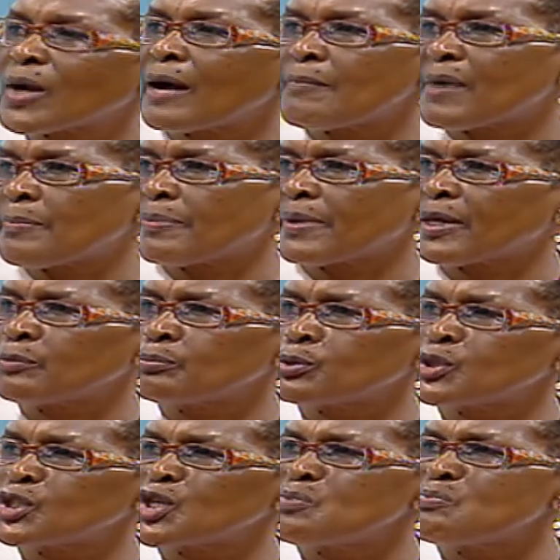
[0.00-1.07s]
come up and
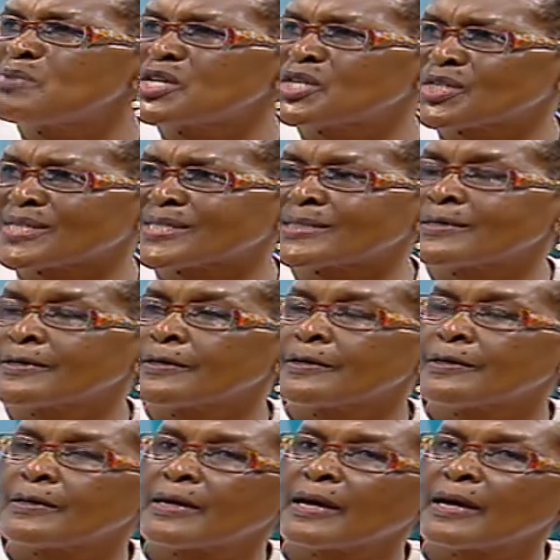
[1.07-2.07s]
put in measures mm-hmm.